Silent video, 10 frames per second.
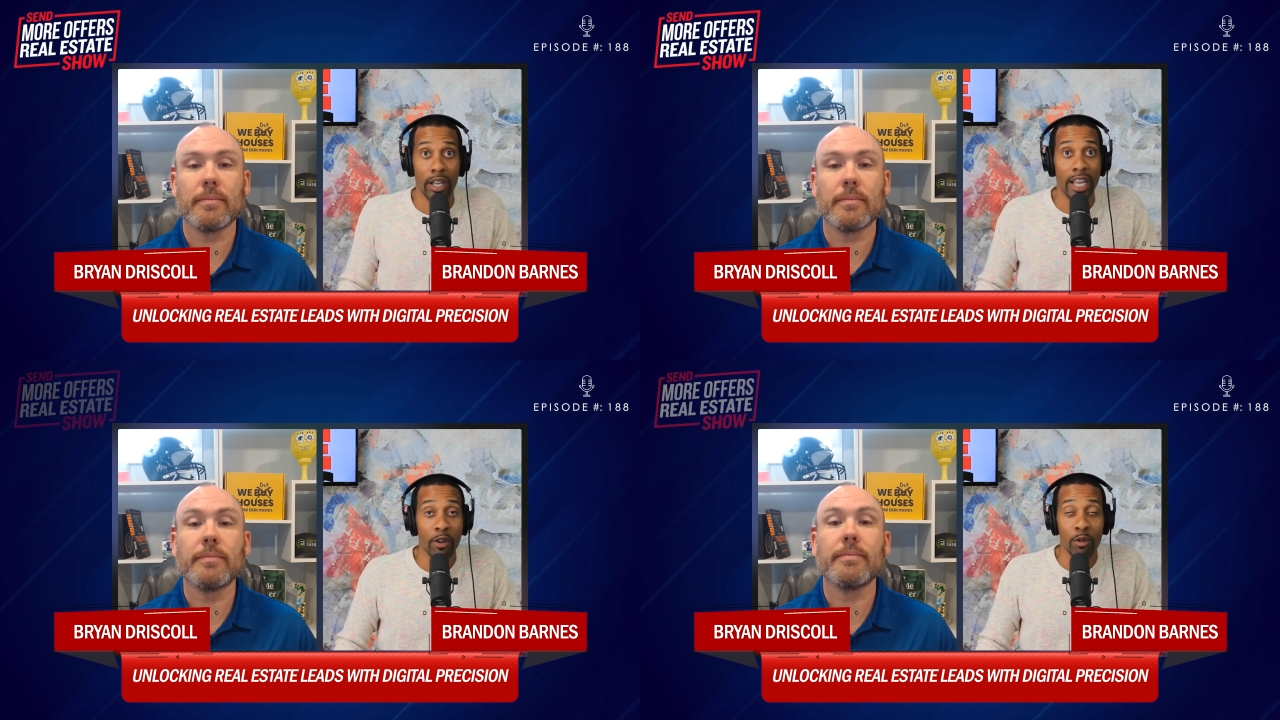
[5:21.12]

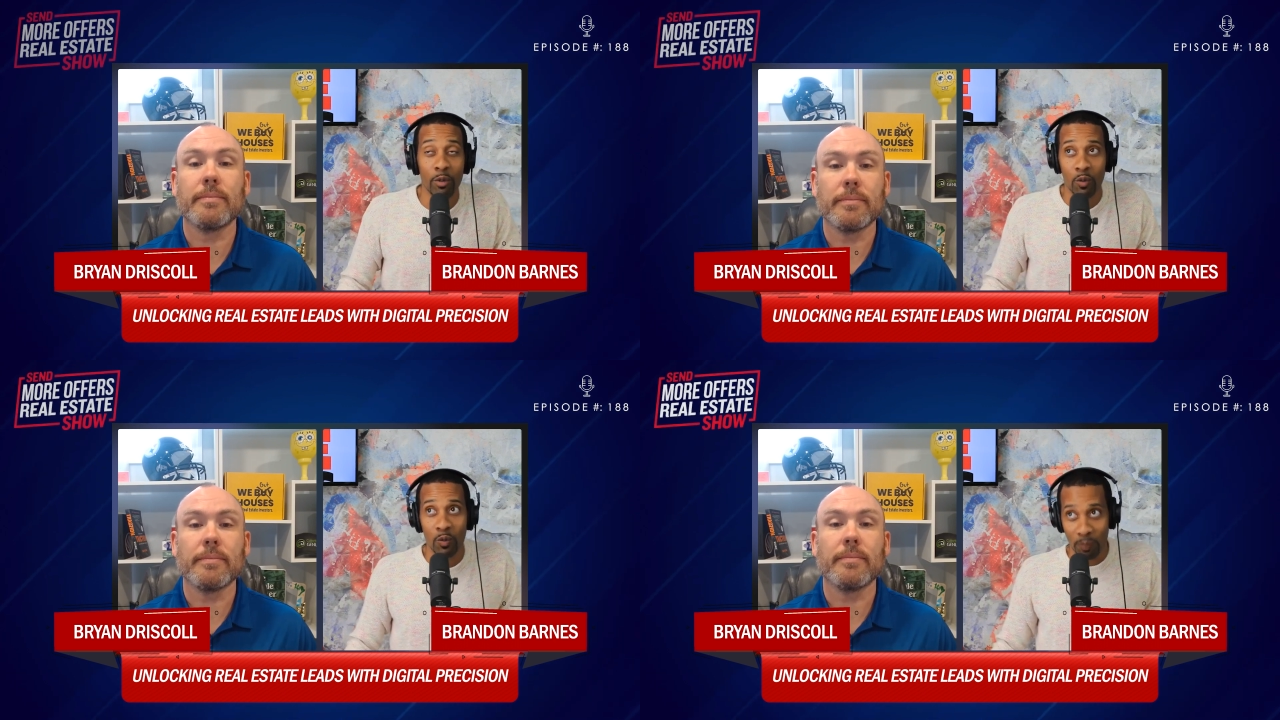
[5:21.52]

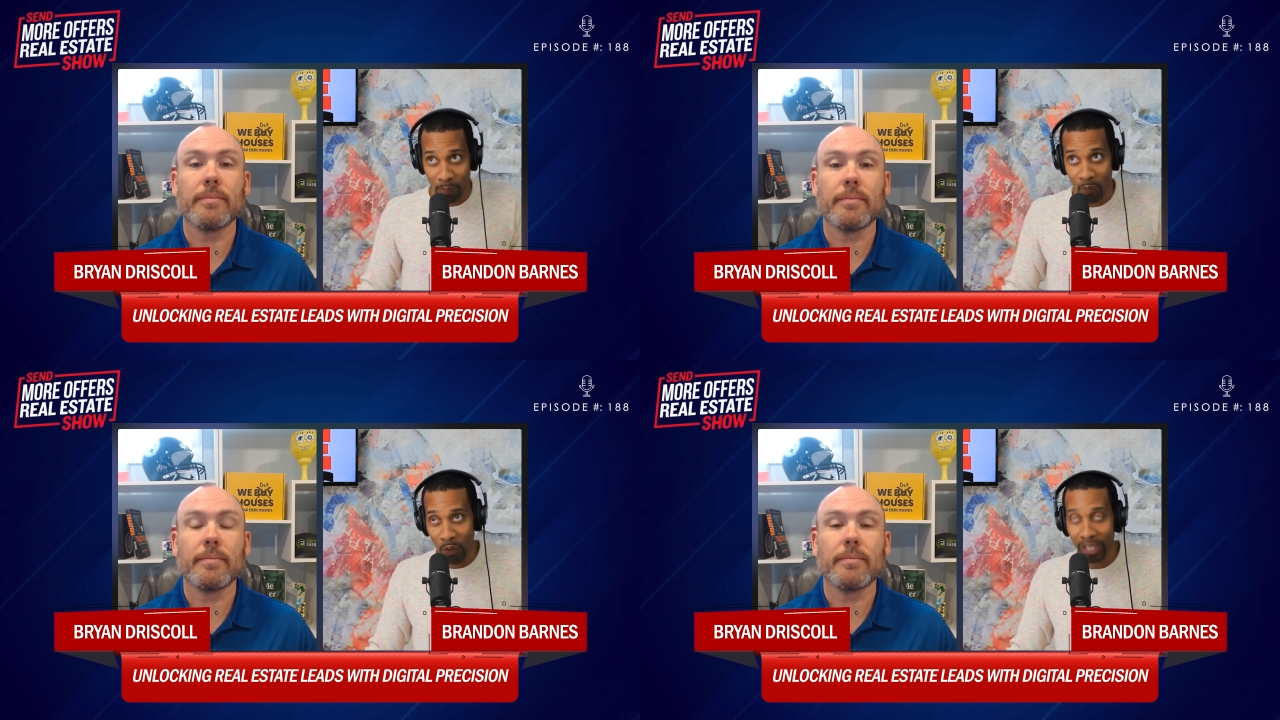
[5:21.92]
Speaker 1: who
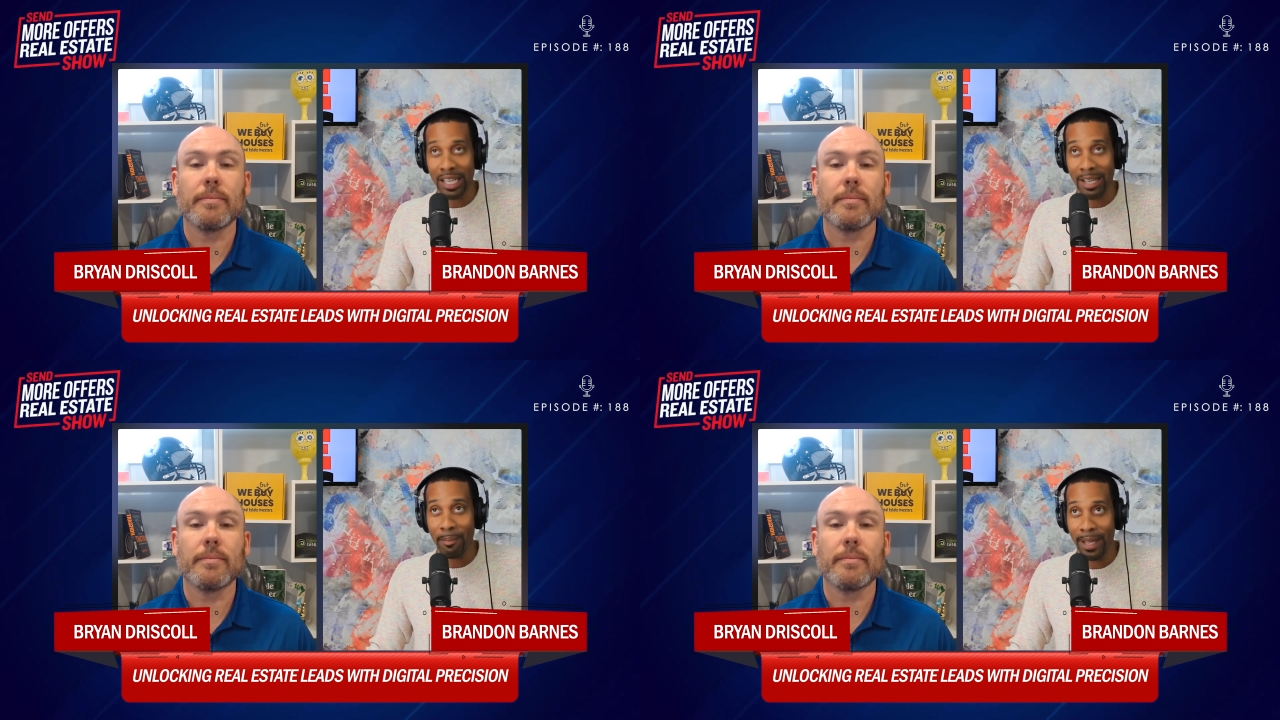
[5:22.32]

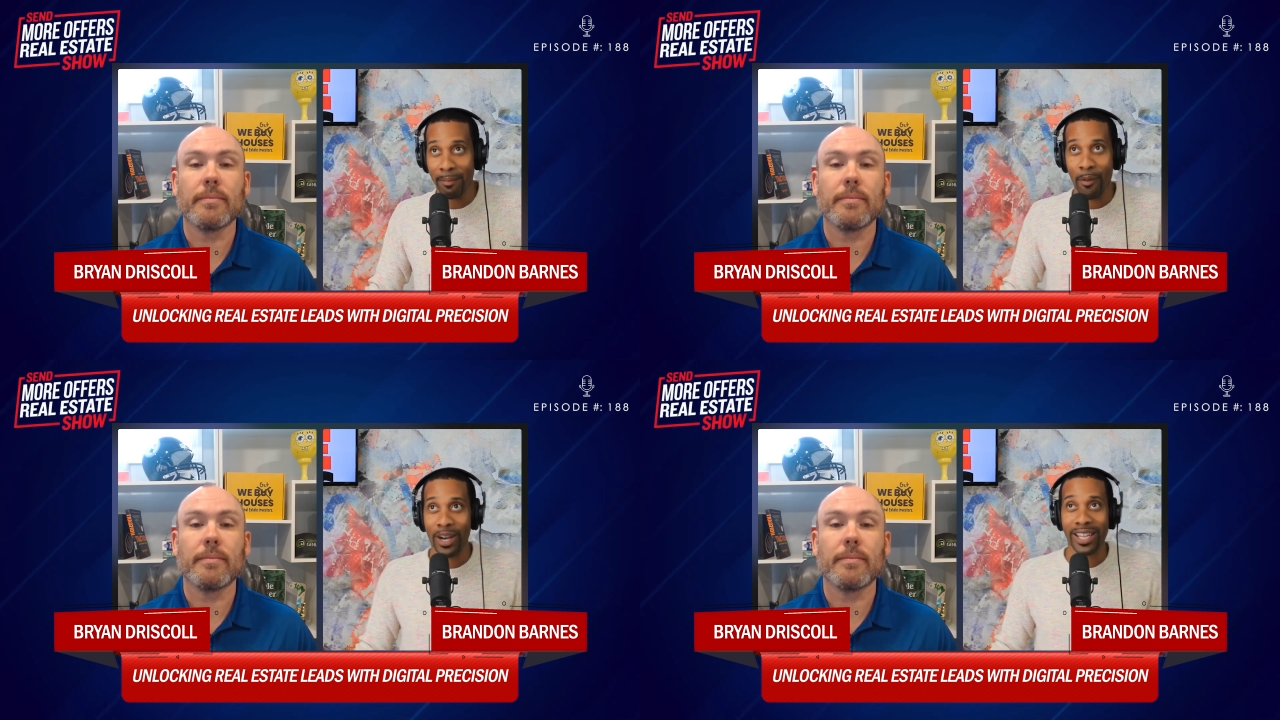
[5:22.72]
really, he
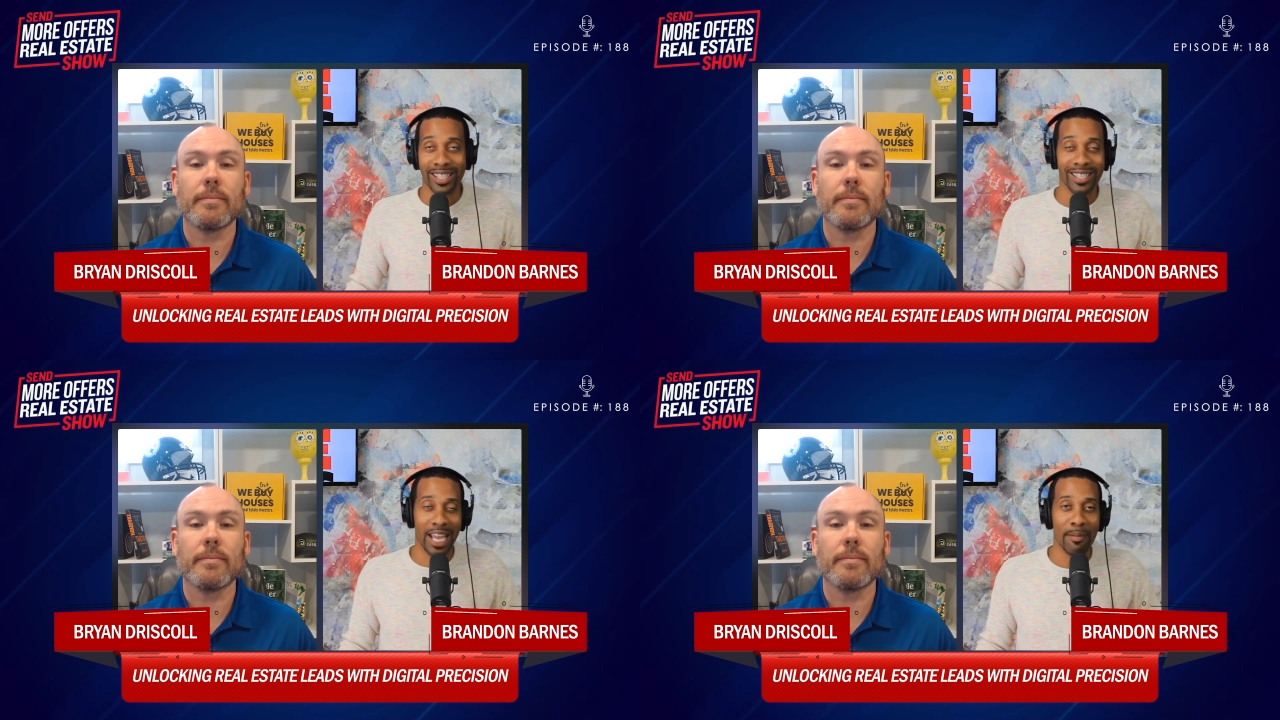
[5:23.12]
pinpointed
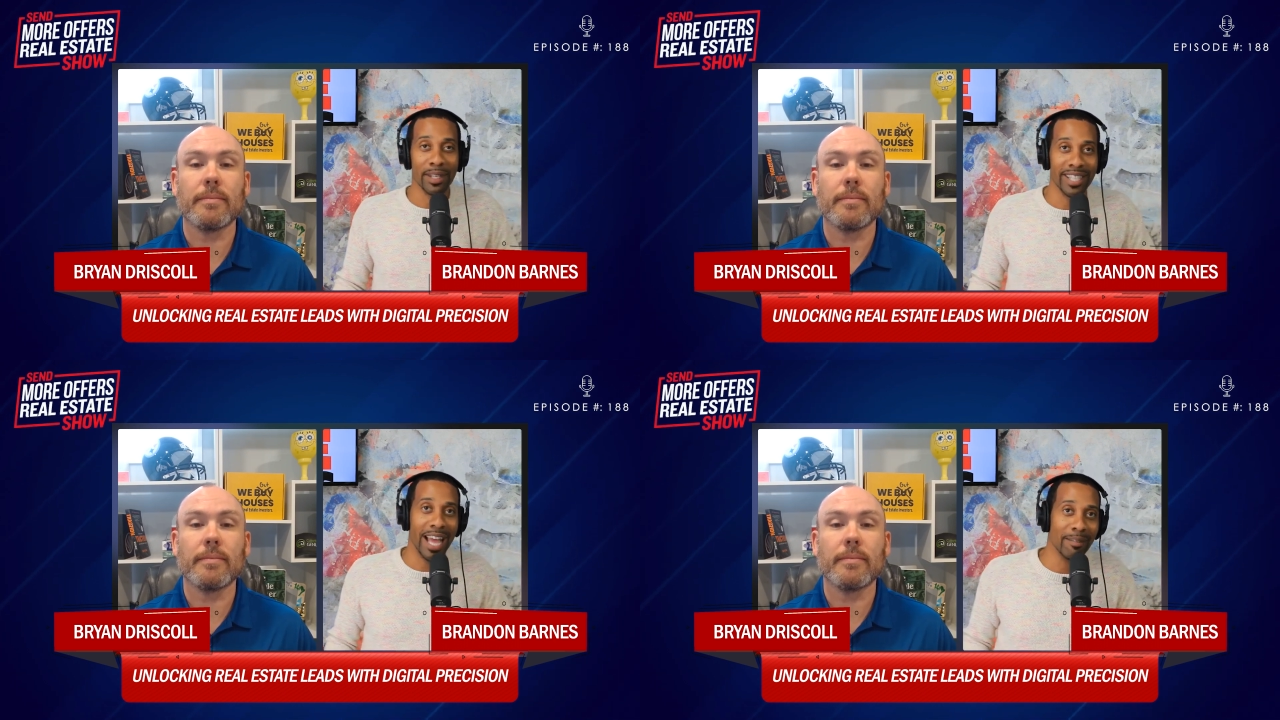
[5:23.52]
the same
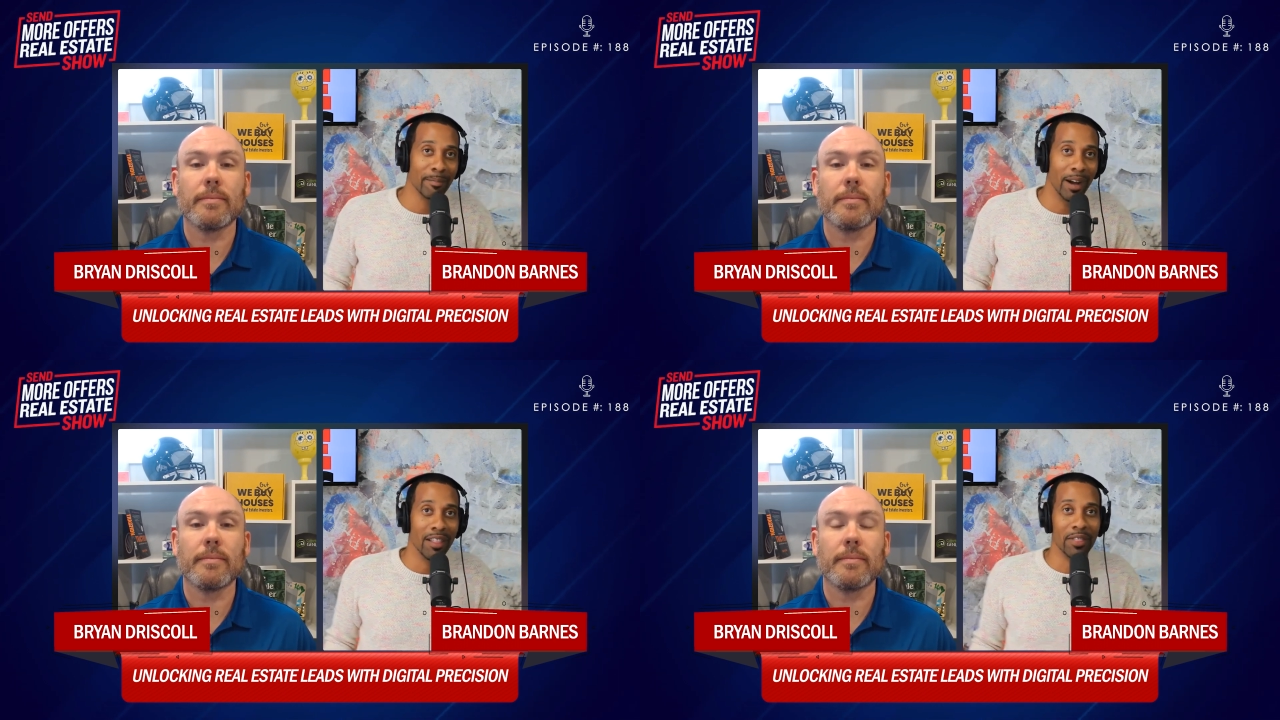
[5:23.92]
exact
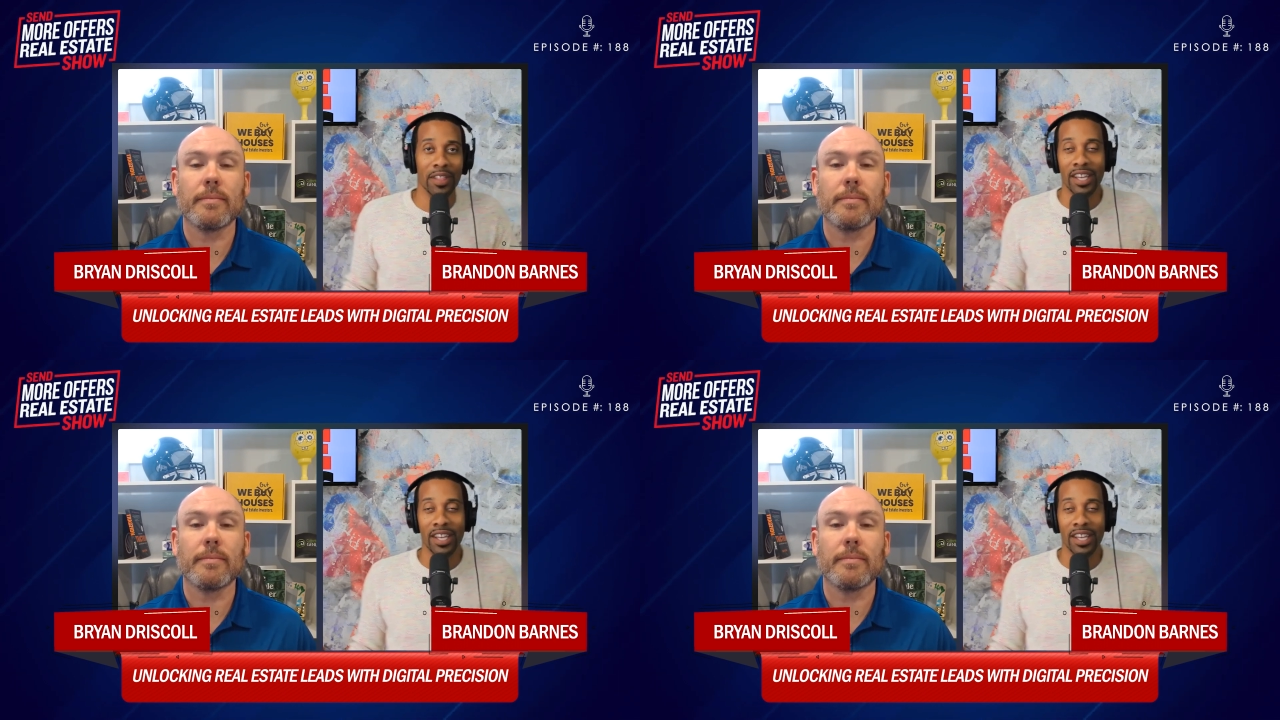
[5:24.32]
month.